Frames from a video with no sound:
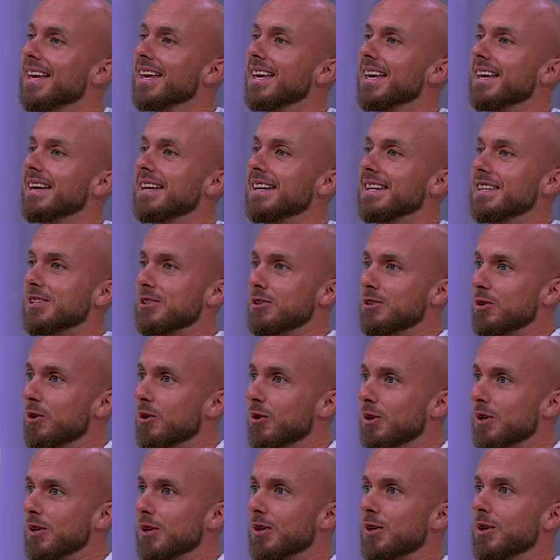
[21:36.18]
And
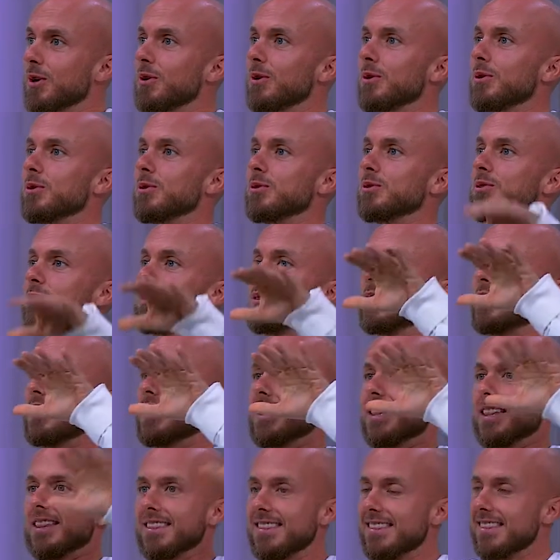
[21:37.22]
Jonah goes
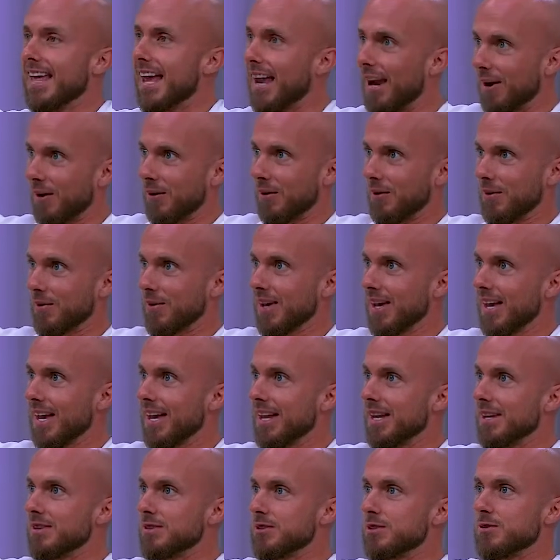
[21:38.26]
there and
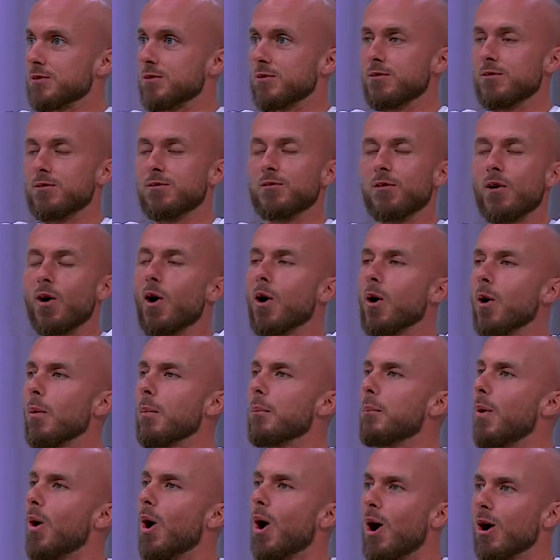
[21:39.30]
as far
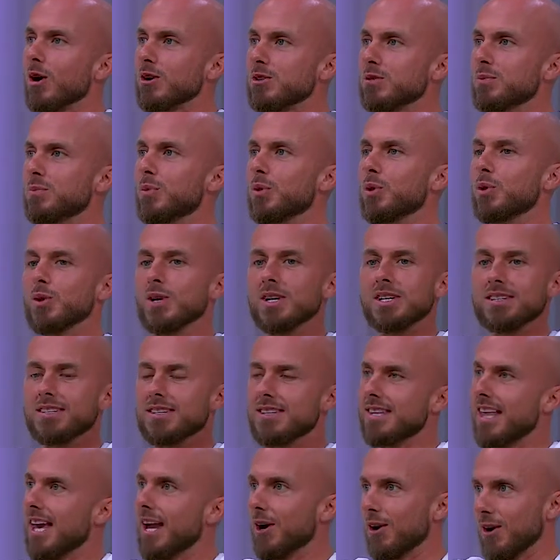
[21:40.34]
possible as
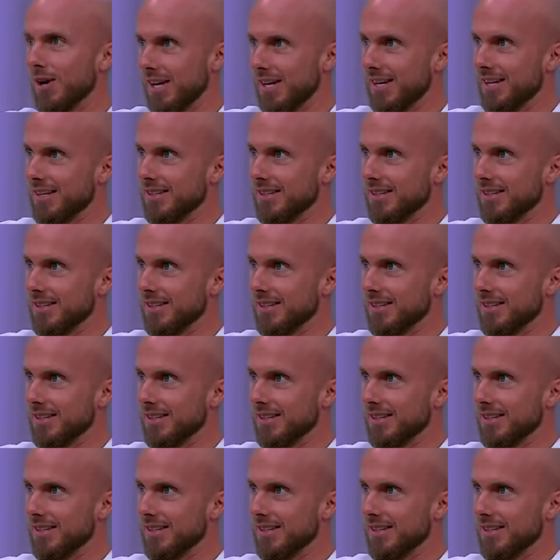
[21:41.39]
there is.